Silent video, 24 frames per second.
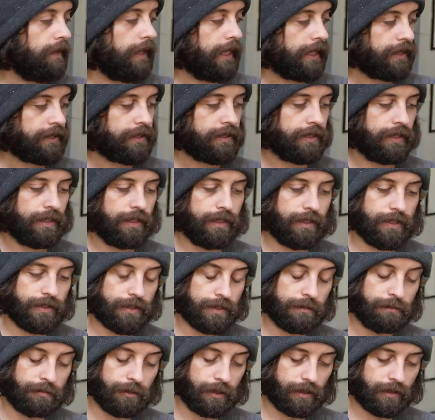Next is
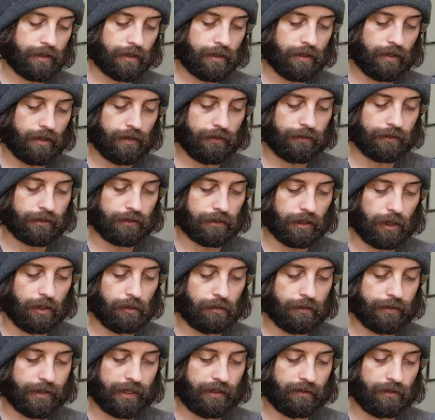a book called The
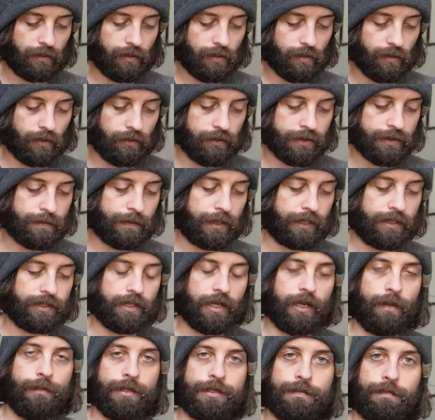Goat Without Horns by
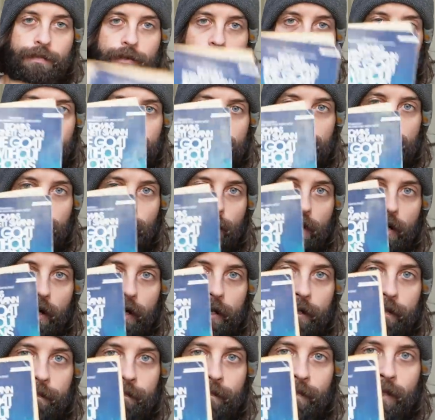Thomas Burnett
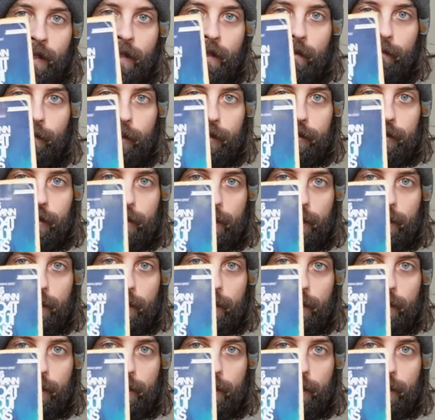Swann, which